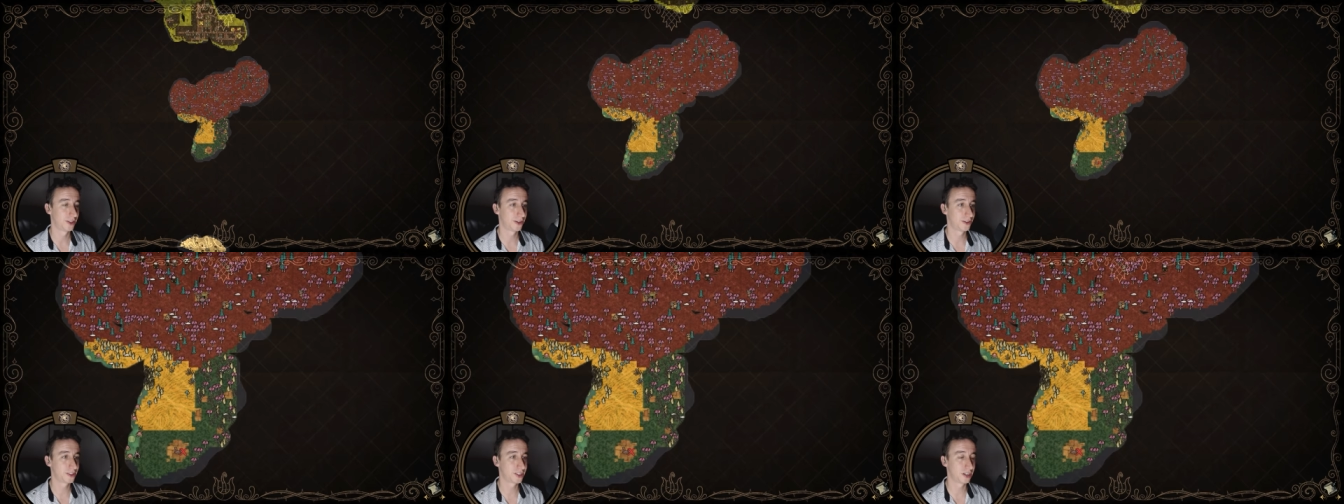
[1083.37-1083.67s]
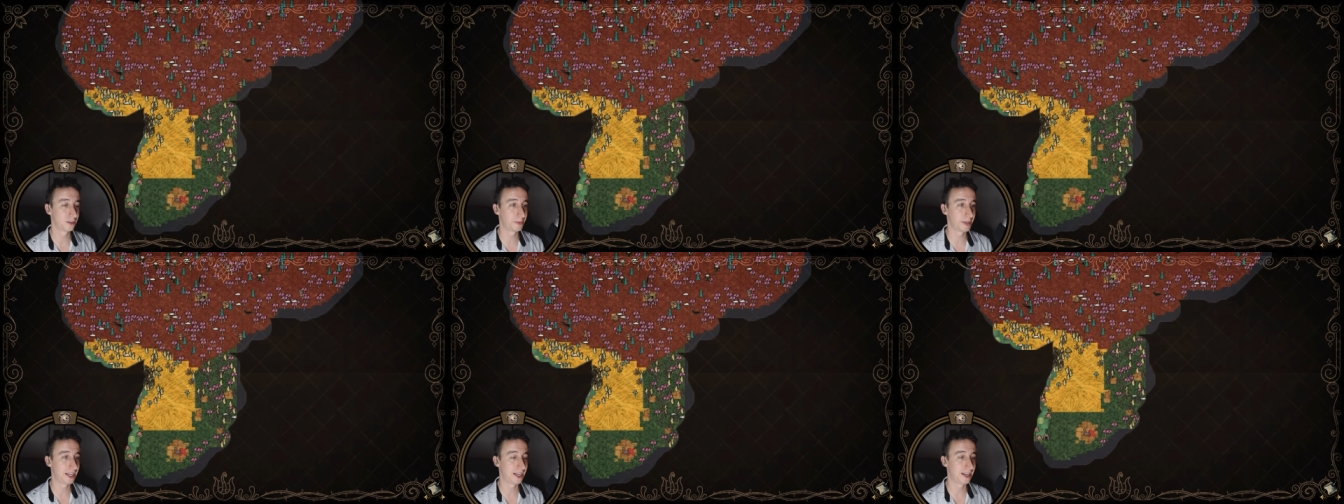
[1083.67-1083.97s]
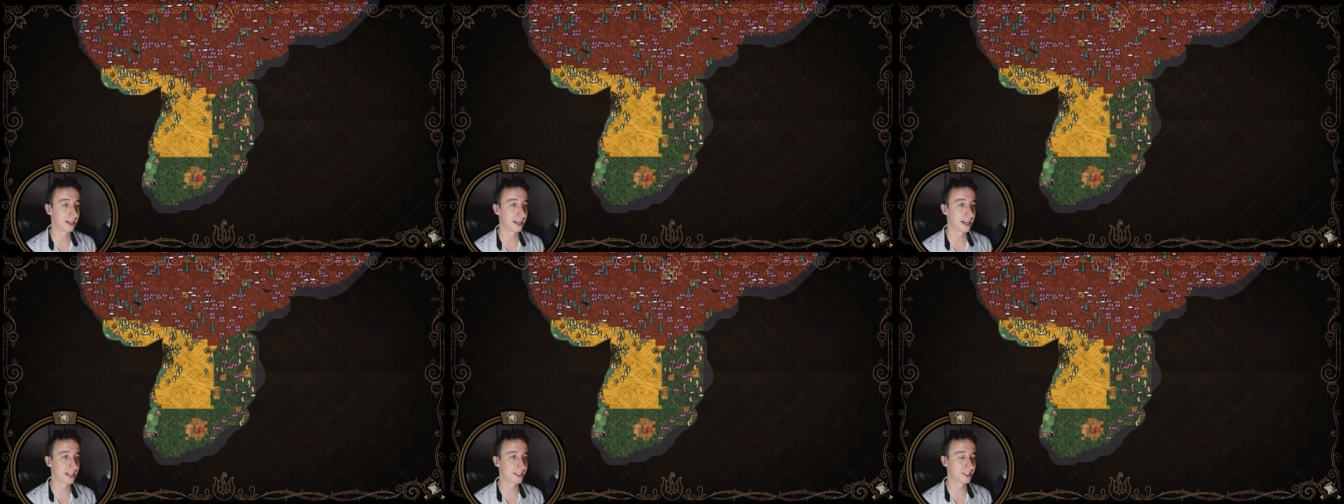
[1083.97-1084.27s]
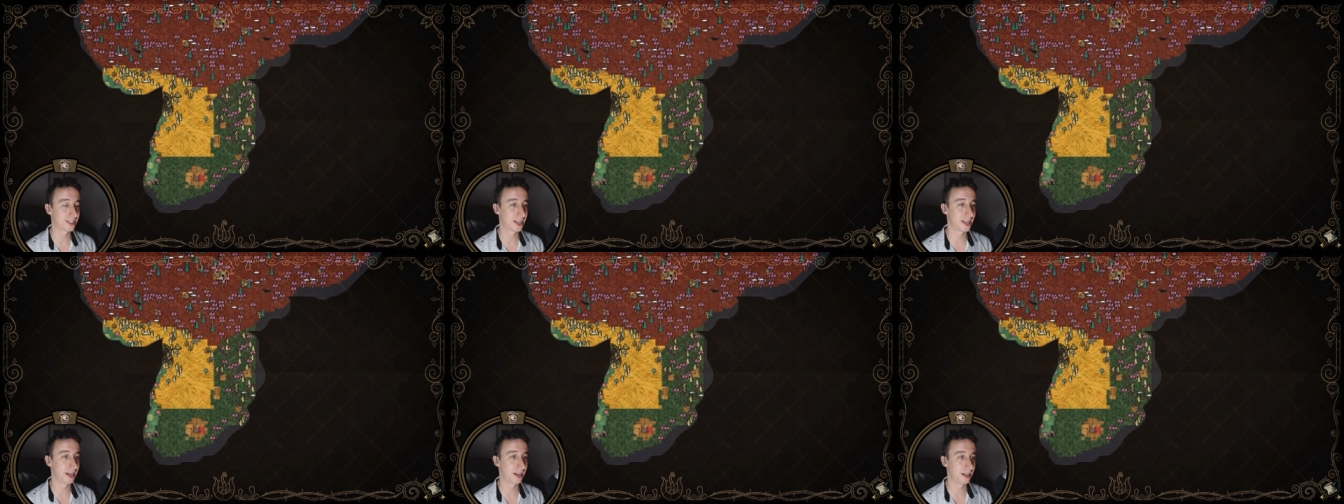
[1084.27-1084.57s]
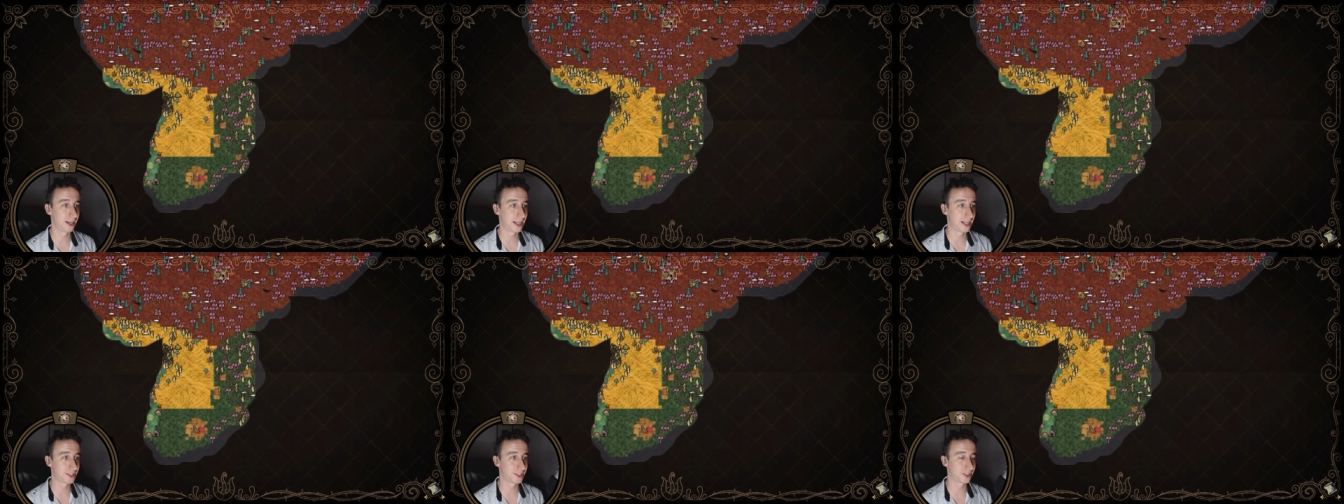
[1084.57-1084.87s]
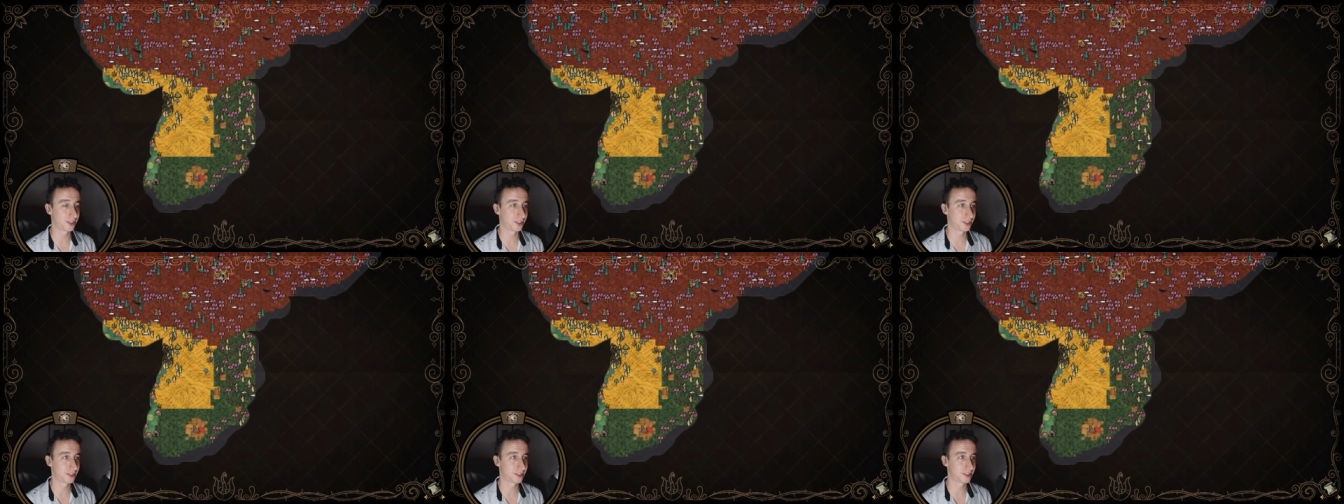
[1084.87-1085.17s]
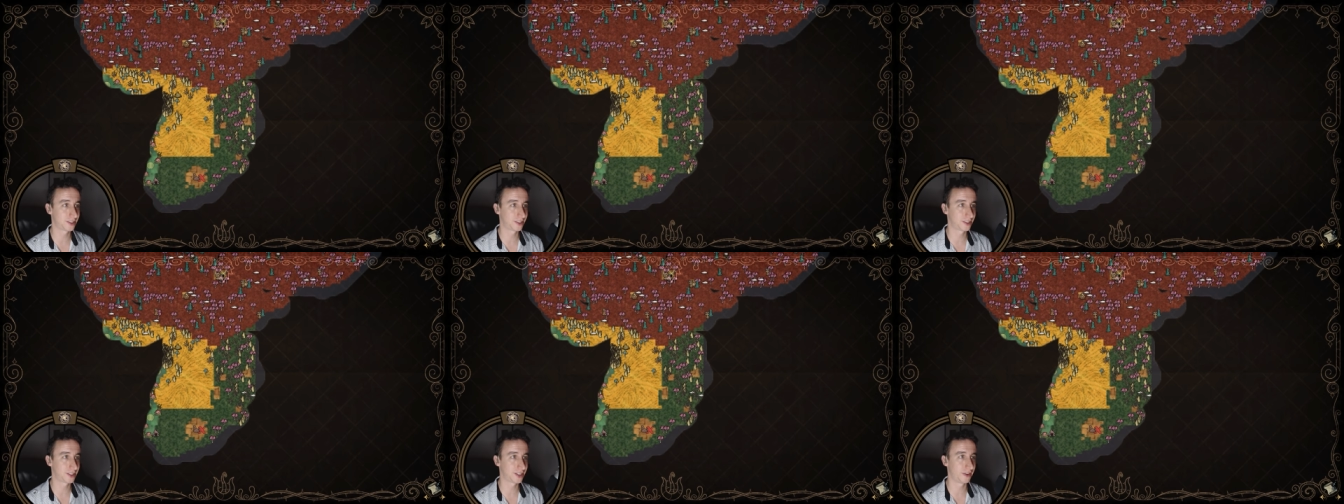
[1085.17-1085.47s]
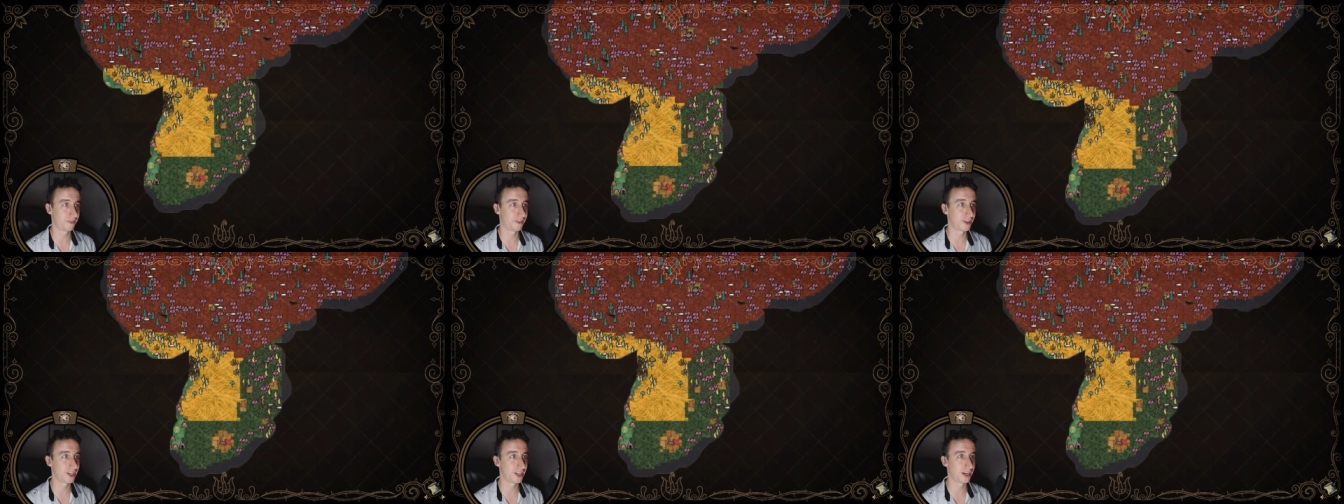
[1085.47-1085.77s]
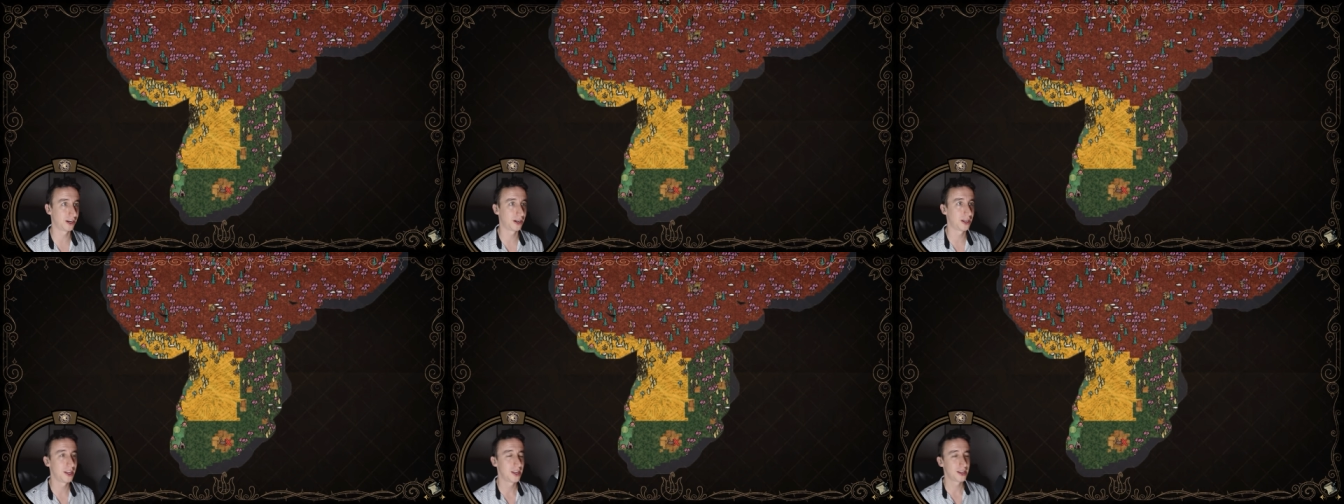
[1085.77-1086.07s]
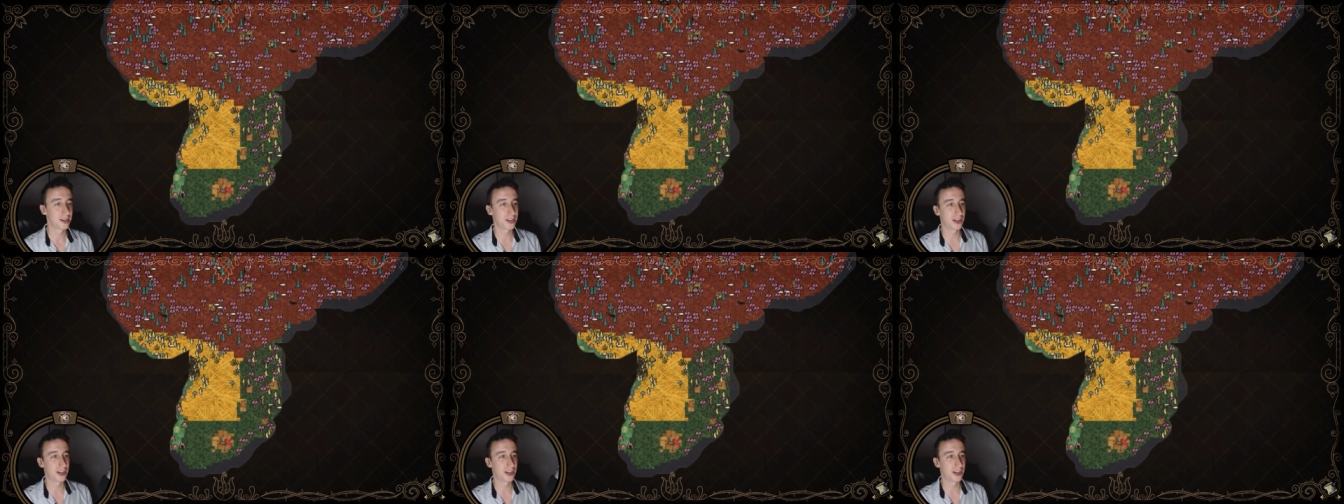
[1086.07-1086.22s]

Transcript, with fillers: There's gonna be lots and lots of good stuff in here.